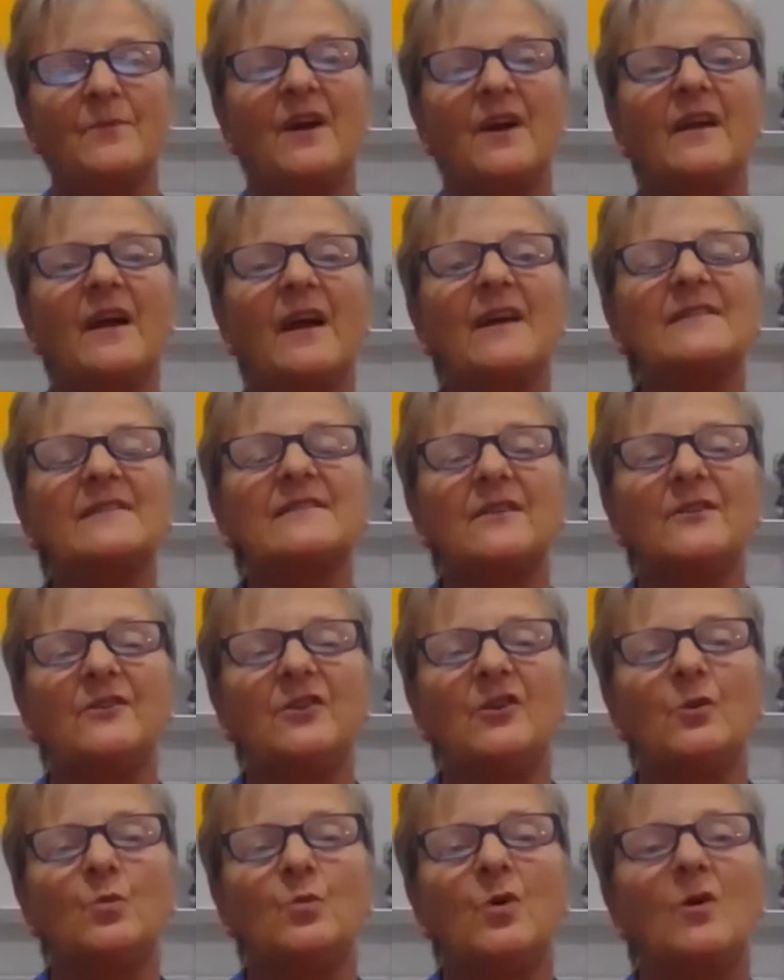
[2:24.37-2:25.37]
by
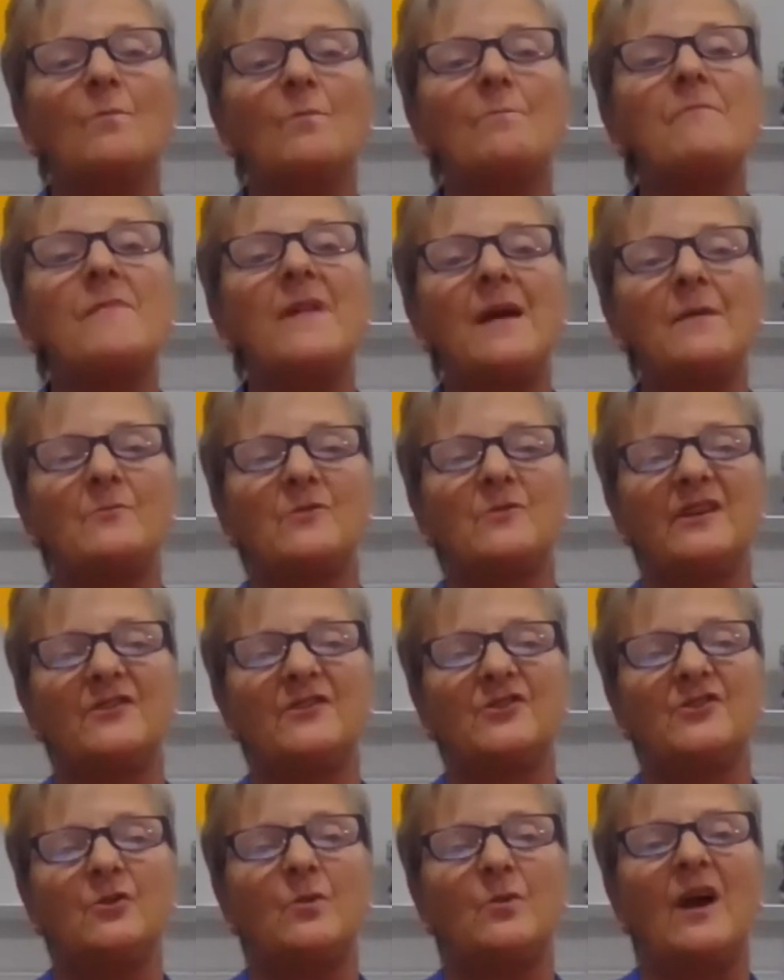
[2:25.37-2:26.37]
asking you what
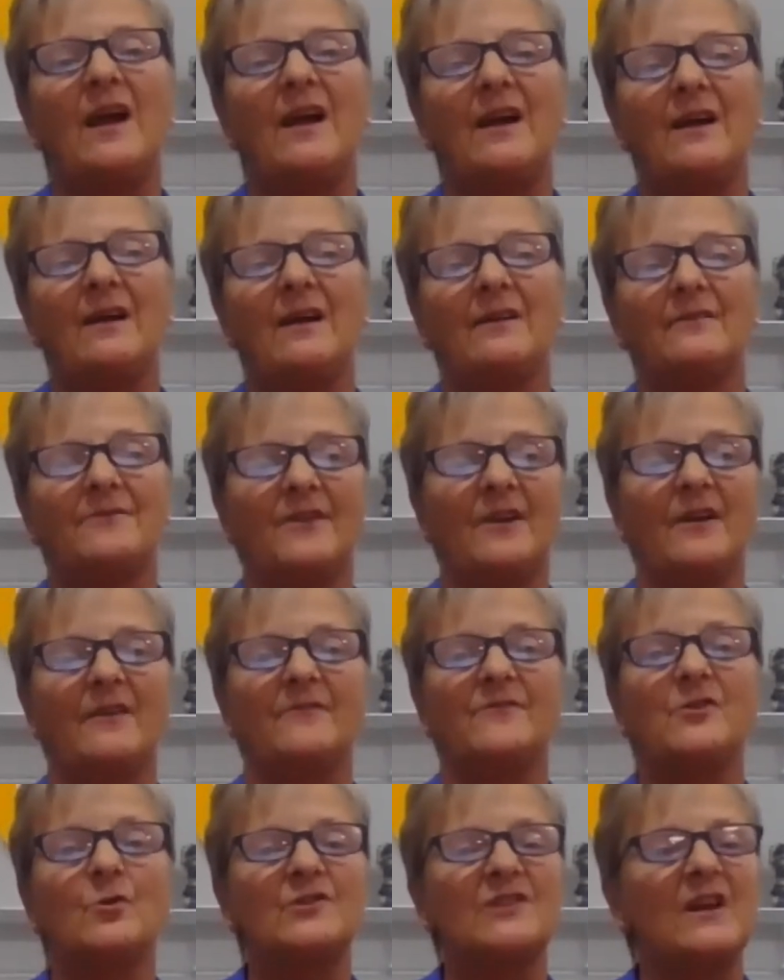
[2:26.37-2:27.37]
memories you have
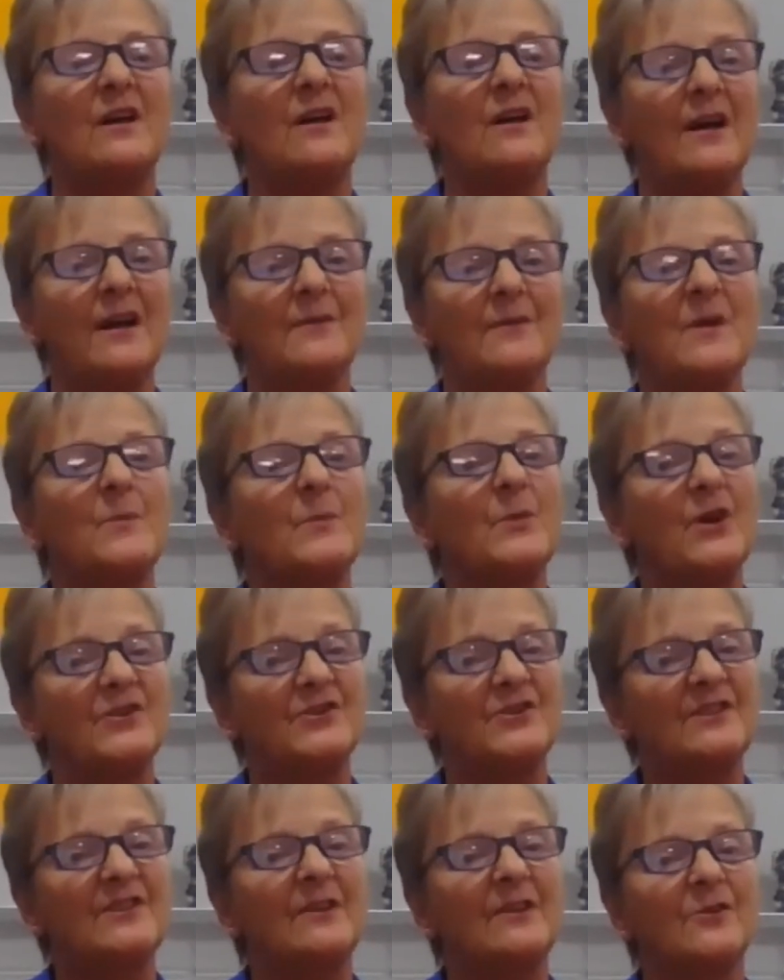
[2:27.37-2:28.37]
of your time at
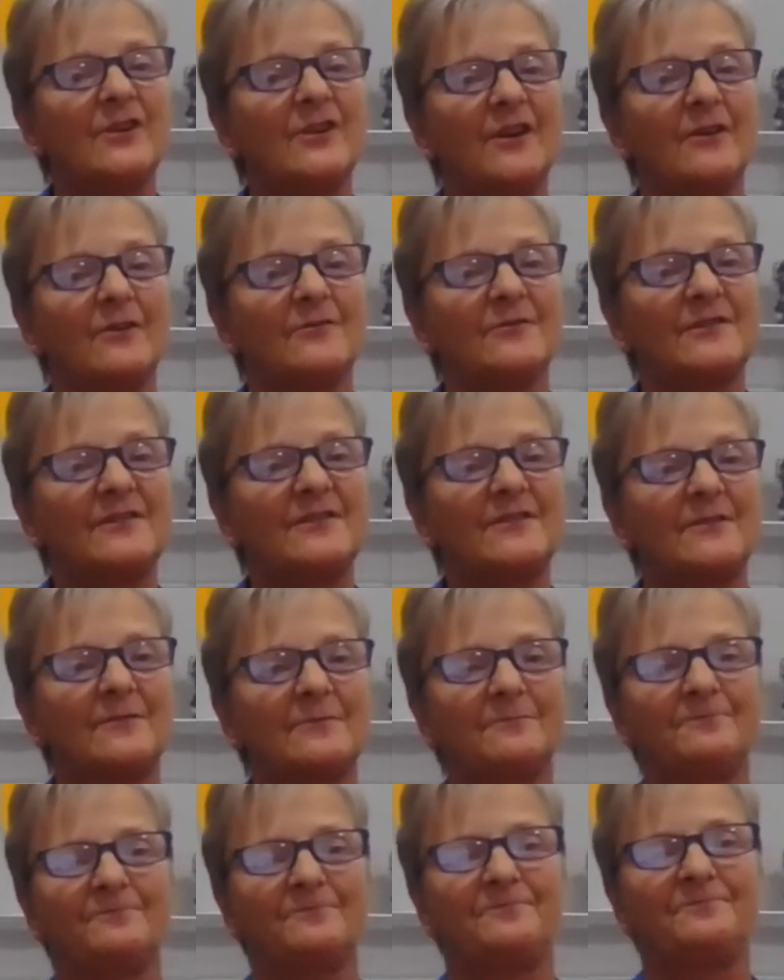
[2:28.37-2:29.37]
Burgess Hill Girls.
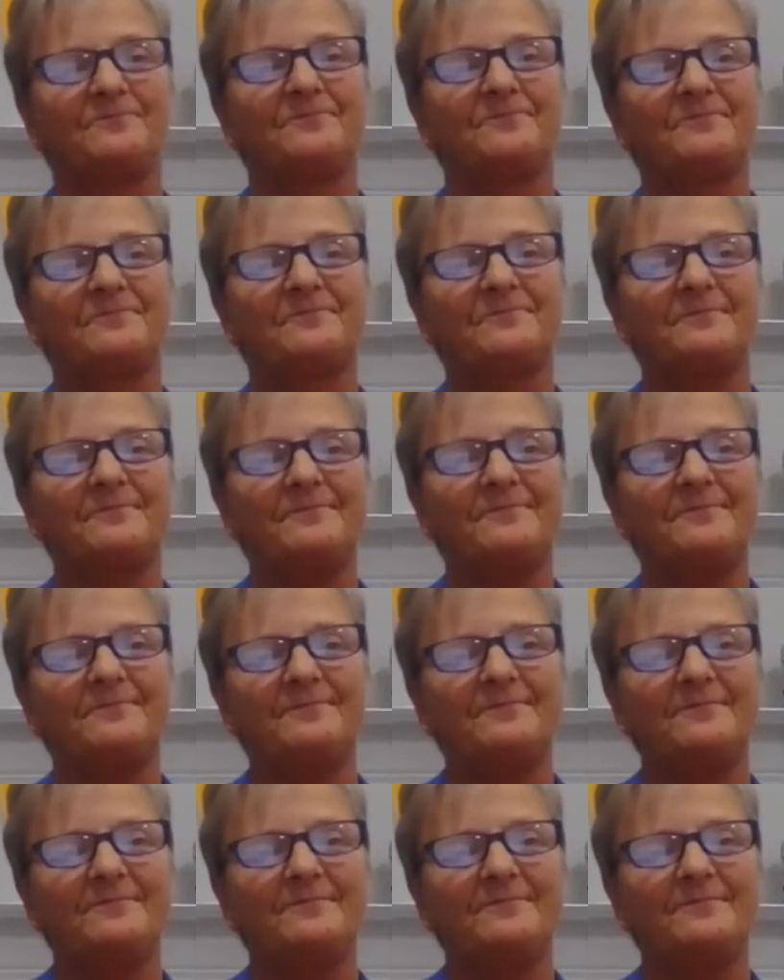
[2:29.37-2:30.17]
Thank